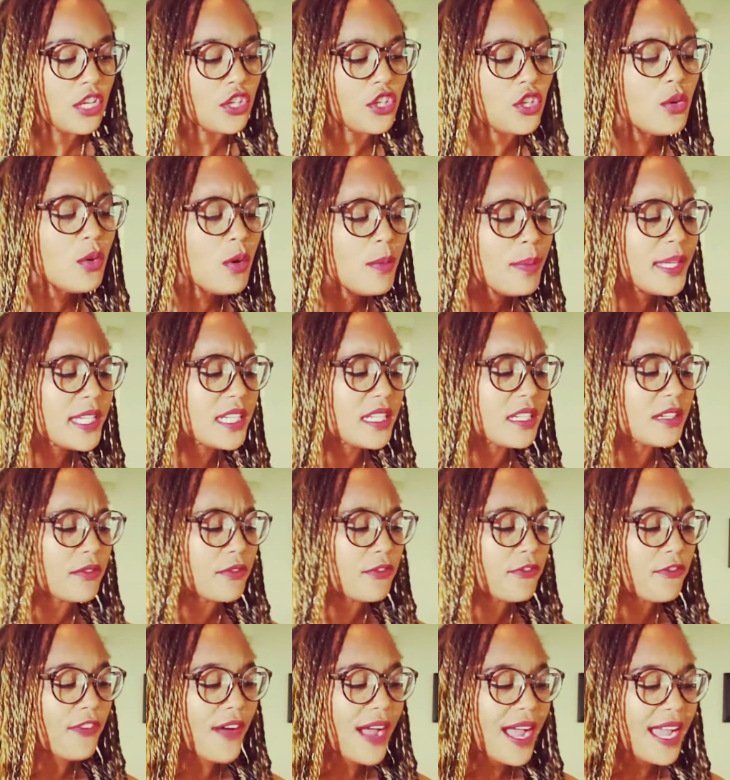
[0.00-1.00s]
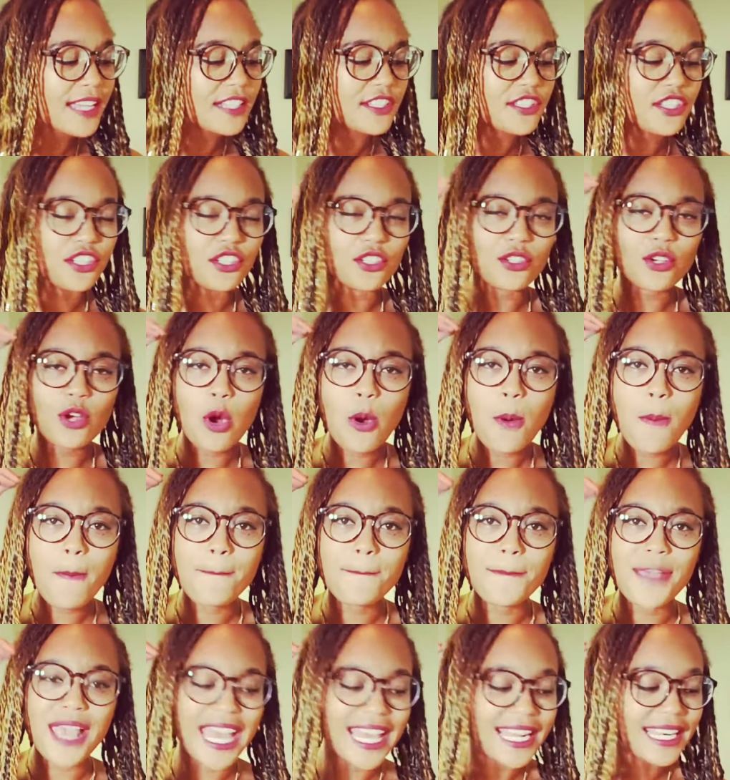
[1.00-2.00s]
You will be confined to your
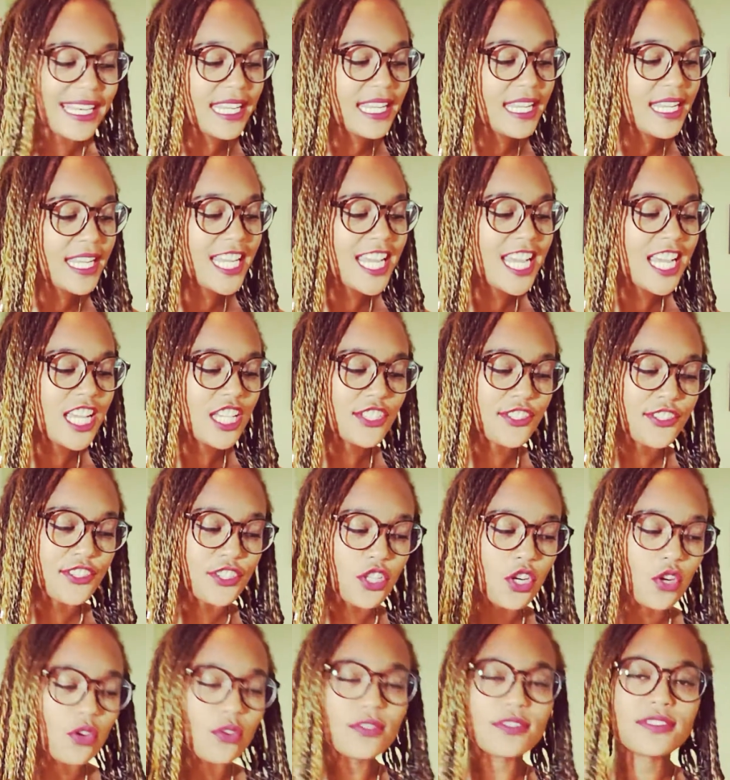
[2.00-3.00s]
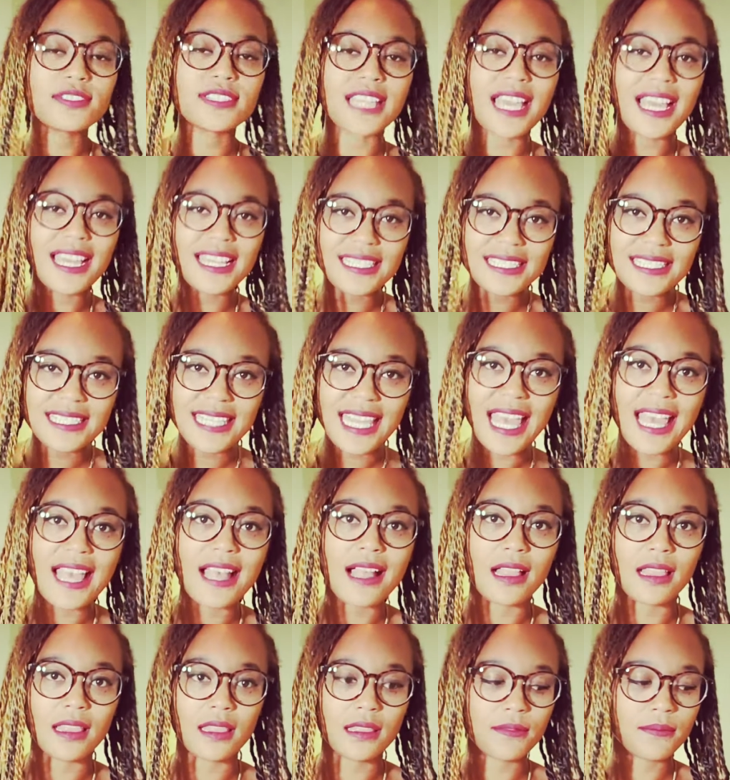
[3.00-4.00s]
own petty, skull-sized
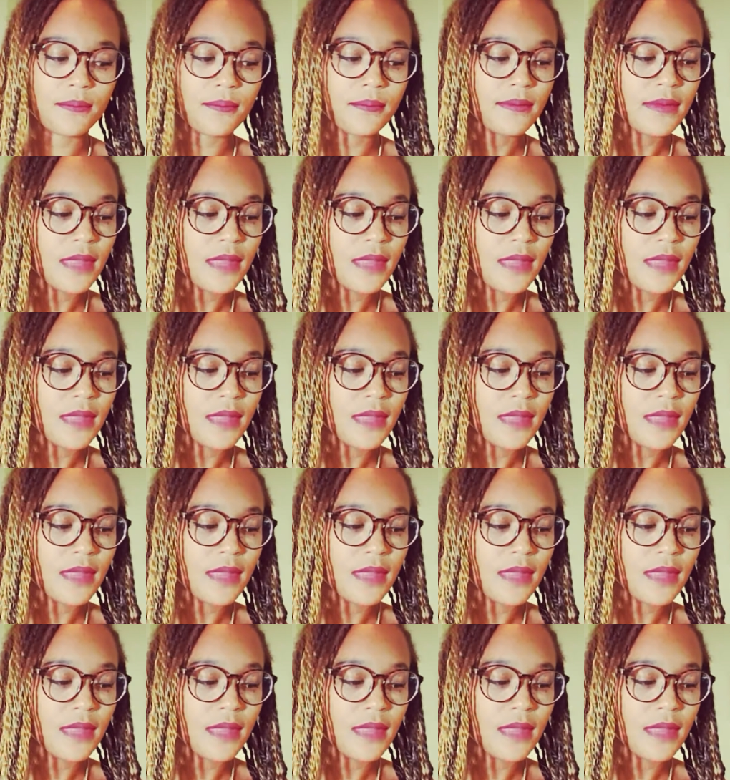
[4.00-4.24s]
hell,